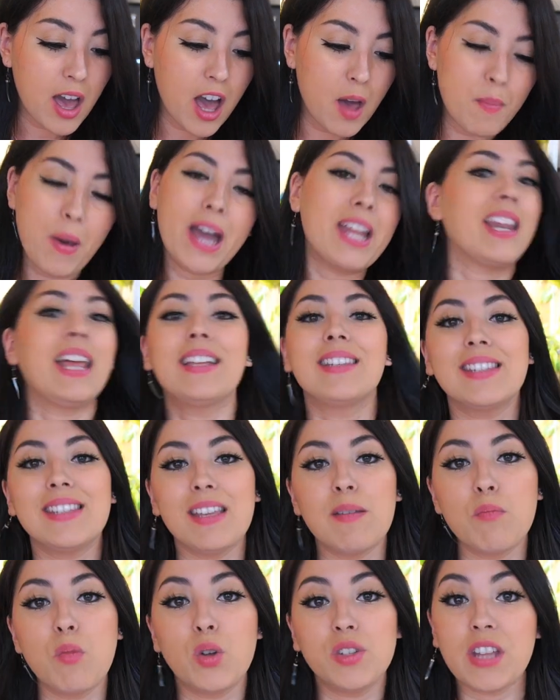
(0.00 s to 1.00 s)
But I'd like to
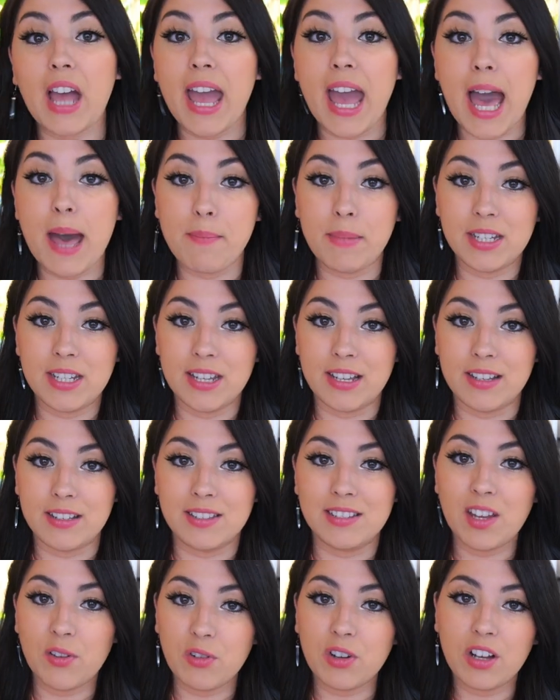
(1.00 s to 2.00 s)
see more
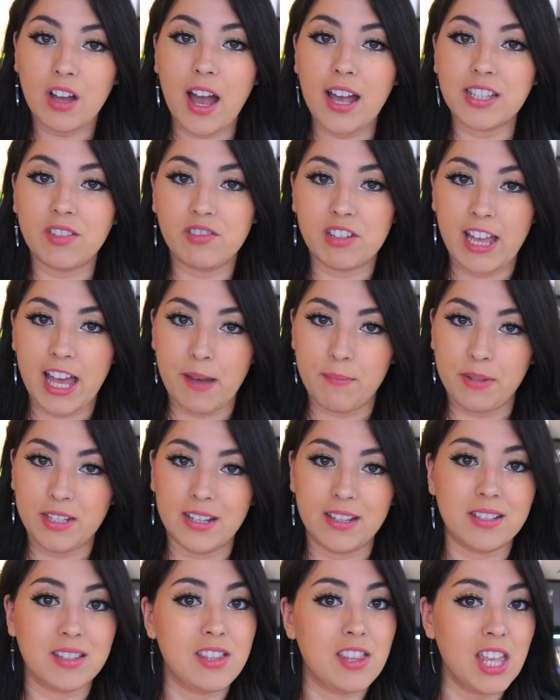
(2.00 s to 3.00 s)
diameters, different kinds of
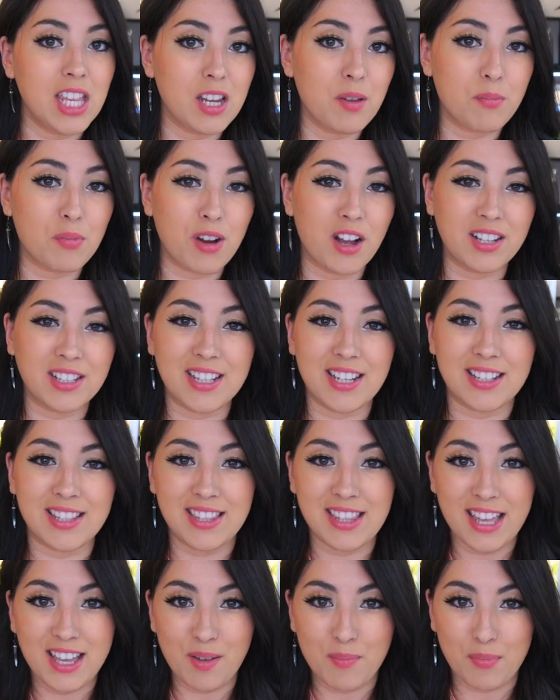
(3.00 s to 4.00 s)
diameters, thinner branches,
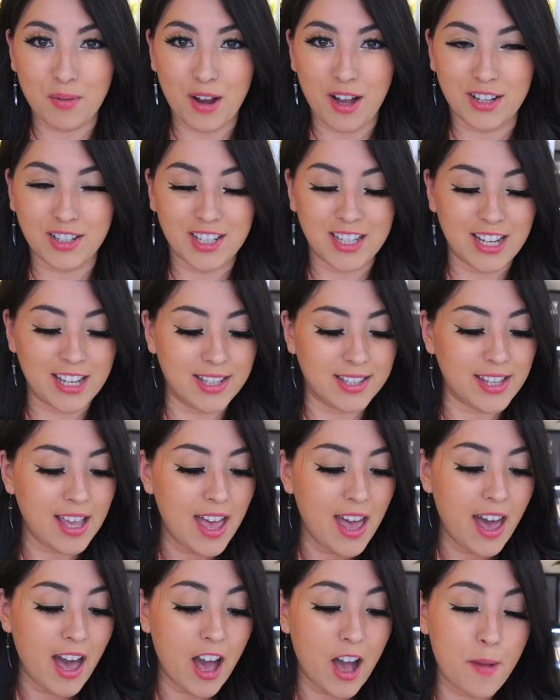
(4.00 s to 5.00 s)
thicker branches,
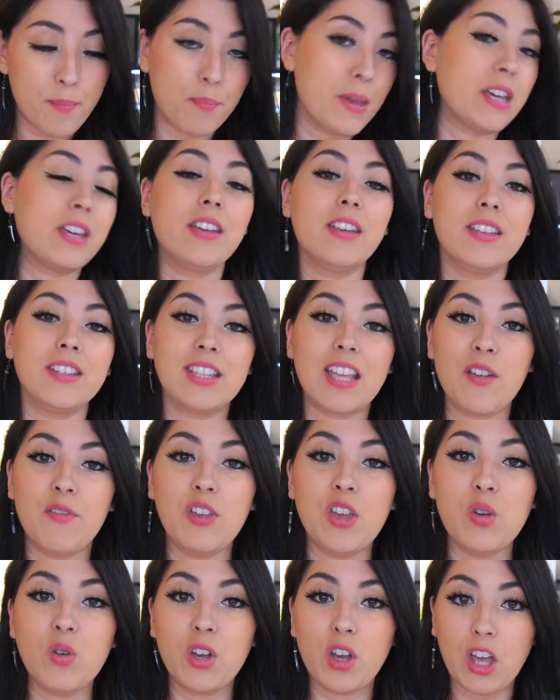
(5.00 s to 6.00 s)
because
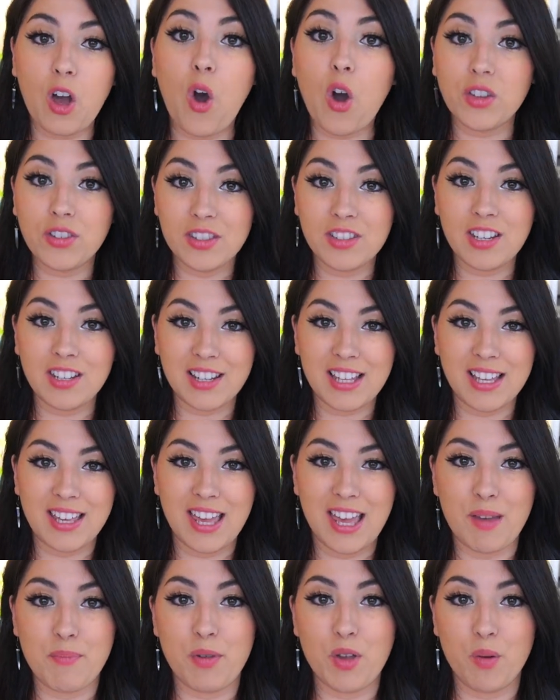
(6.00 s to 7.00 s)
if you constantly
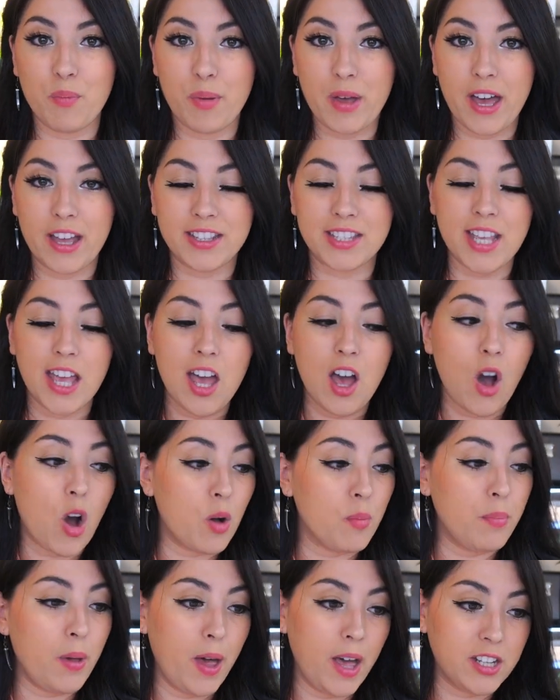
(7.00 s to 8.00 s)
keep your birds
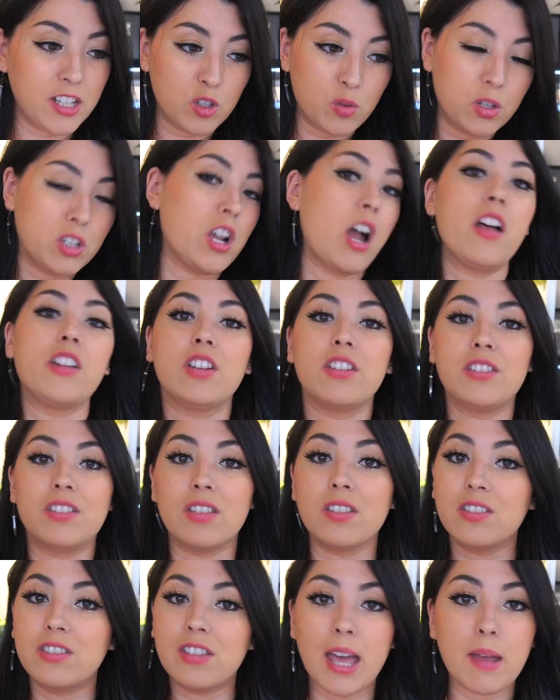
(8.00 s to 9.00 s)
on perches which are
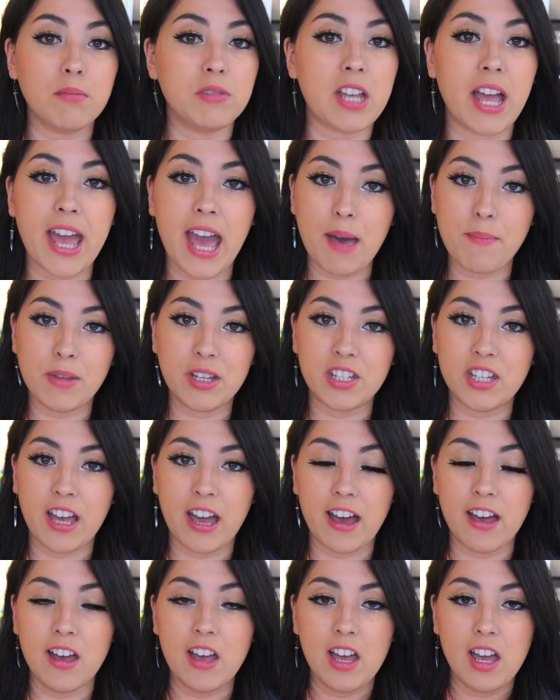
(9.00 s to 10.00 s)
just the same
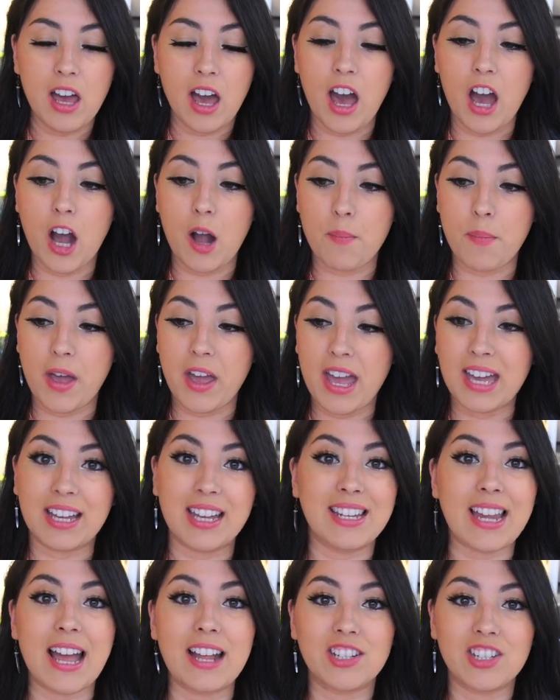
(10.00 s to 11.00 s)
diameter, it
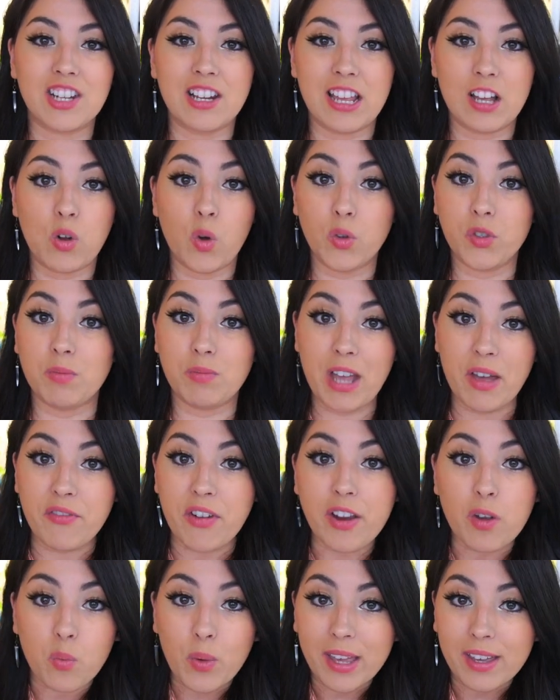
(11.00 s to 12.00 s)
can actually cause them to have
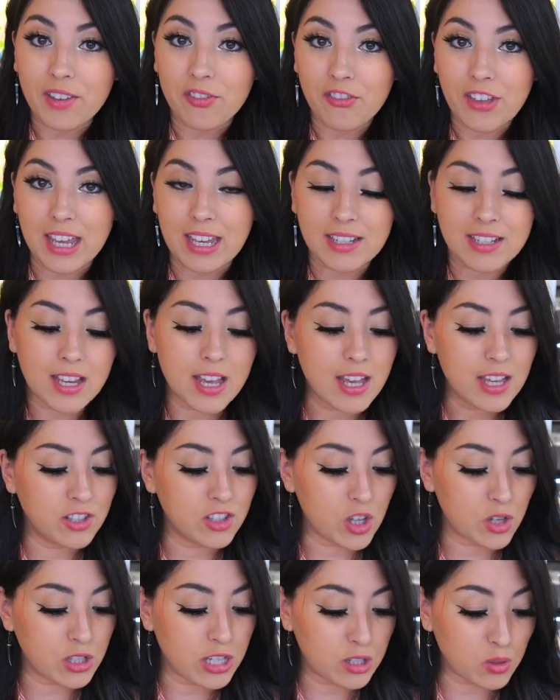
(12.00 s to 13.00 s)
very weak feet.
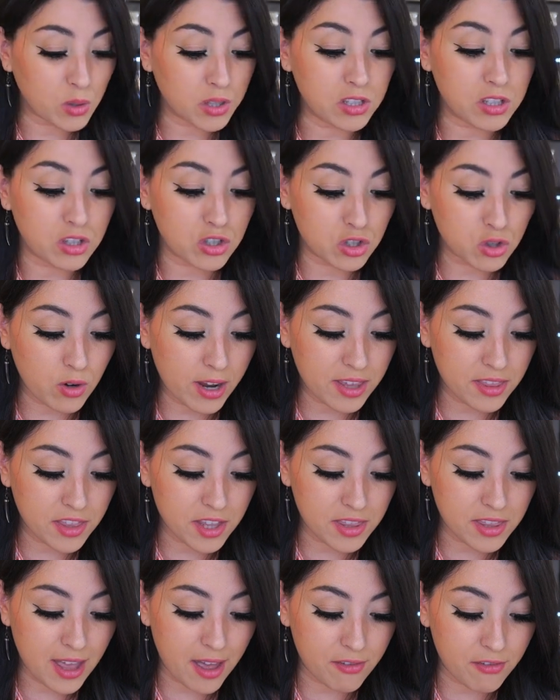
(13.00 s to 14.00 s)
So in order to
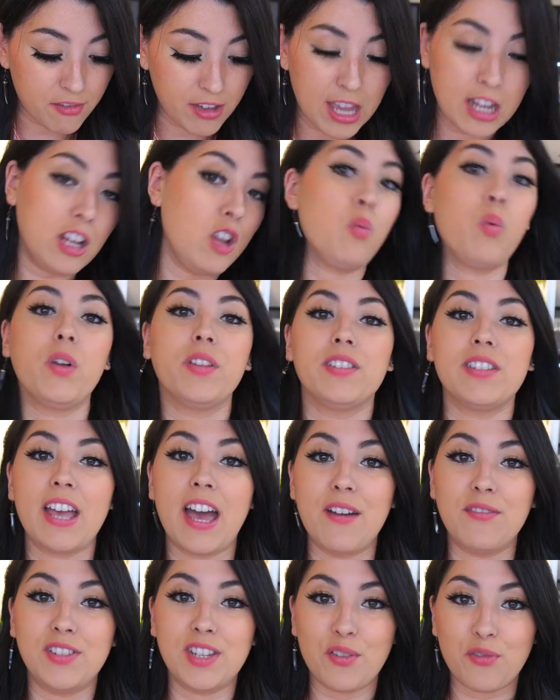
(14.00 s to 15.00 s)
strengthen their feet, you want to
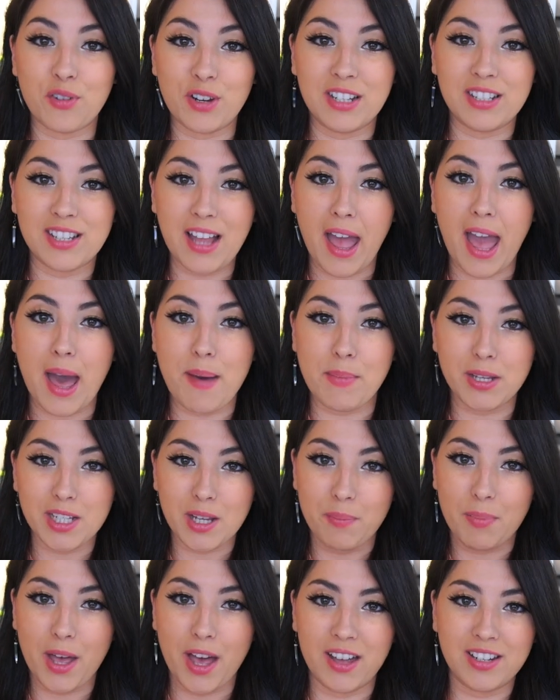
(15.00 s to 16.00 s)
have different
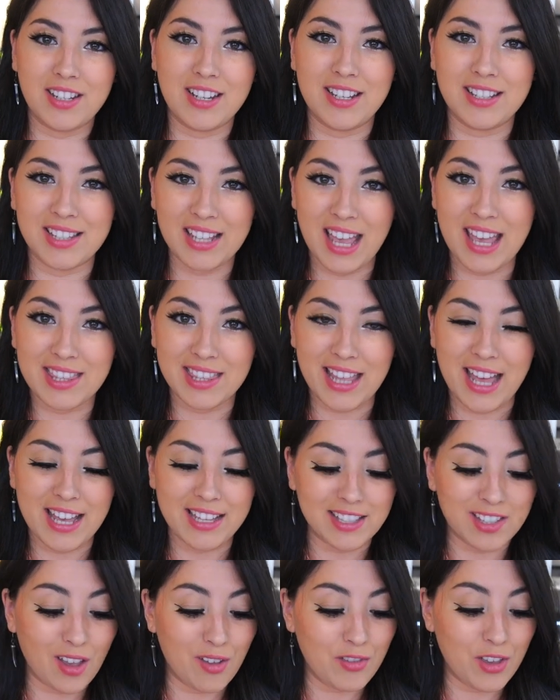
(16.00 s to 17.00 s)
diameter perches in
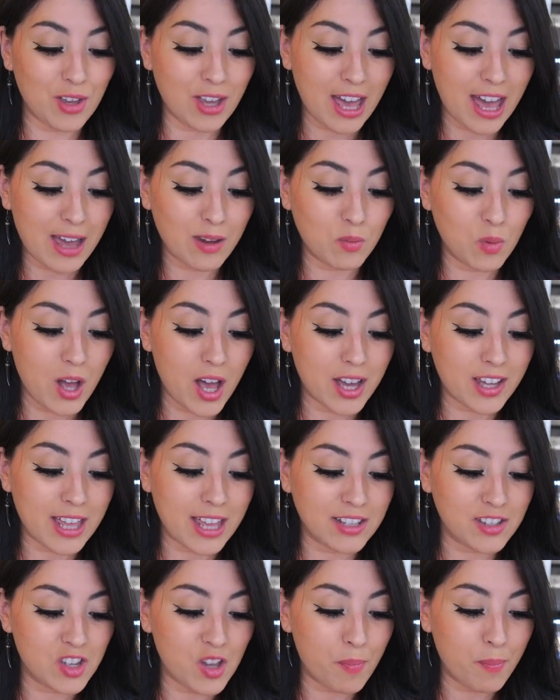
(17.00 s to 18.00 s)
there. So if you can work
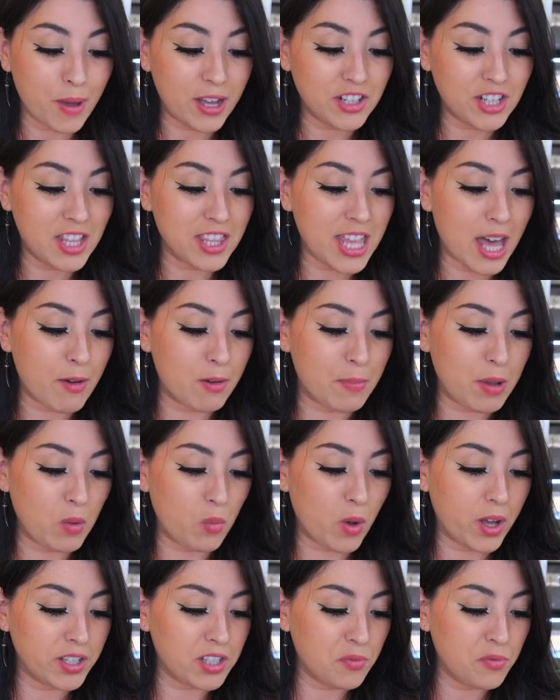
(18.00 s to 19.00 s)
it into your budget, that would be
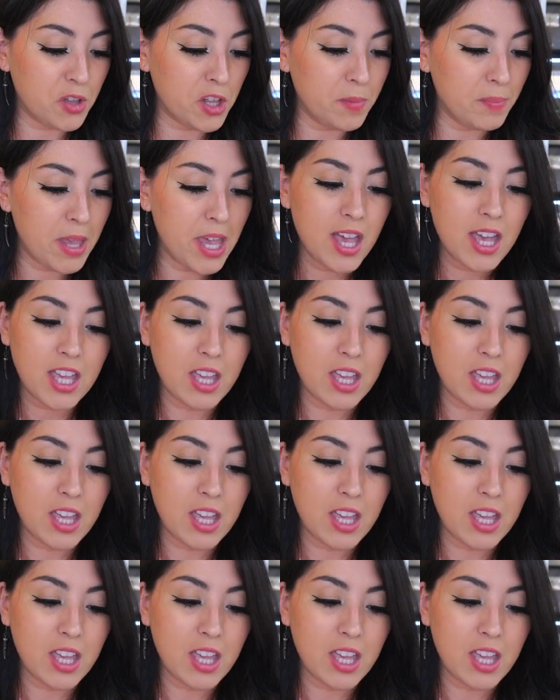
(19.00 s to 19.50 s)
wonderful.